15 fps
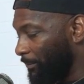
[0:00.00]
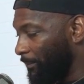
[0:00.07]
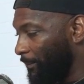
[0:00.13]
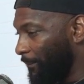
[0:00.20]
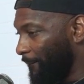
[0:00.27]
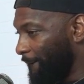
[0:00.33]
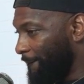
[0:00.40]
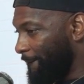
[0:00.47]
keep
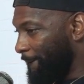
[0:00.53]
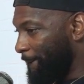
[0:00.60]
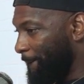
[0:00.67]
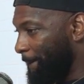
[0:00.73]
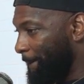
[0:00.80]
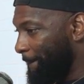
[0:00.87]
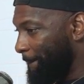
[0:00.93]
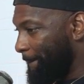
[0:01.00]
yeah. keep
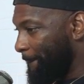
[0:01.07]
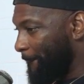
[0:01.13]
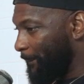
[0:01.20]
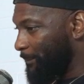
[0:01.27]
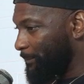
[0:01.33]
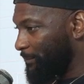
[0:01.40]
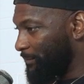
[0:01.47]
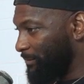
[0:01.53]
pushing. Thank you.
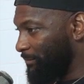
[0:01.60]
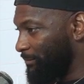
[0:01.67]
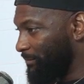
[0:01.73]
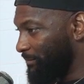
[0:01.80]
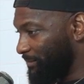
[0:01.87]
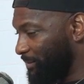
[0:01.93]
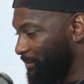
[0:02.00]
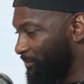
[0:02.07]
Keep
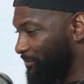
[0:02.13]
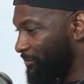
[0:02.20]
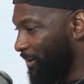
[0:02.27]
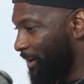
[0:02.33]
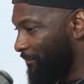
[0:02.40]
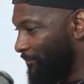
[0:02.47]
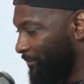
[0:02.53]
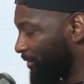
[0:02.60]
keep striving
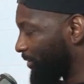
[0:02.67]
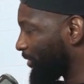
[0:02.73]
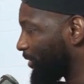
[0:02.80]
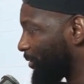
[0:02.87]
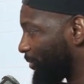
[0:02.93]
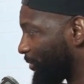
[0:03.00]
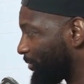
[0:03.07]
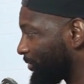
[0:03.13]
for your
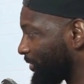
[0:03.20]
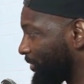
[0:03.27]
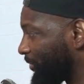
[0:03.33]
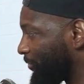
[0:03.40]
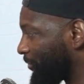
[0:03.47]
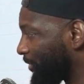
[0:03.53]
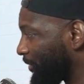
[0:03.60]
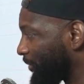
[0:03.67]
goals and your dreams.
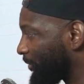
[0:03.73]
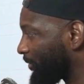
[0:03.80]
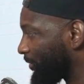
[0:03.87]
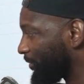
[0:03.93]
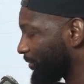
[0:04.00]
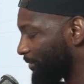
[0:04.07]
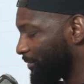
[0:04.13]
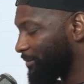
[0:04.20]
I will.
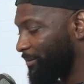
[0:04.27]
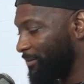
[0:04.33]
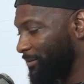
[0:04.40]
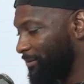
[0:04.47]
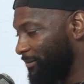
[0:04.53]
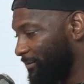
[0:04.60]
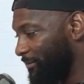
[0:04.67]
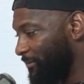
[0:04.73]
And By the
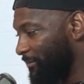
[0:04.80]
grace